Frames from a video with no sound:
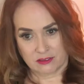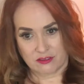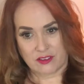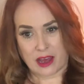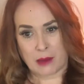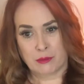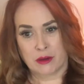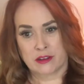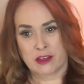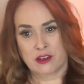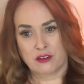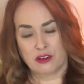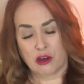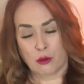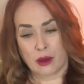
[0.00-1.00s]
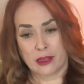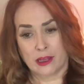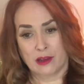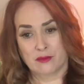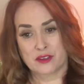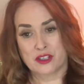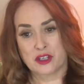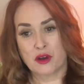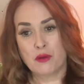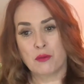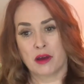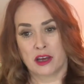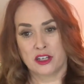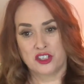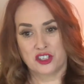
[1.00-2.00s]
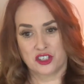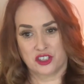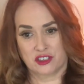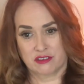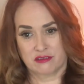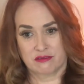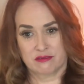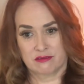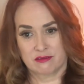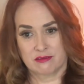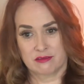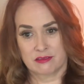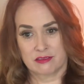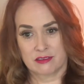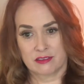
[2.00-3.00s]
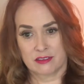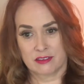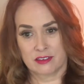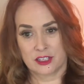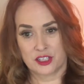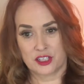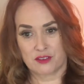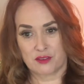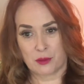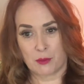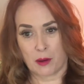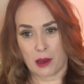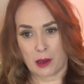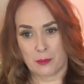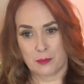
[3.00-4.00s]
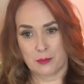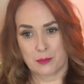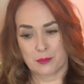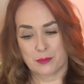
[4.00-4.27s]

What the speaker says: fabric that you know I love so much, the Jiffy Pop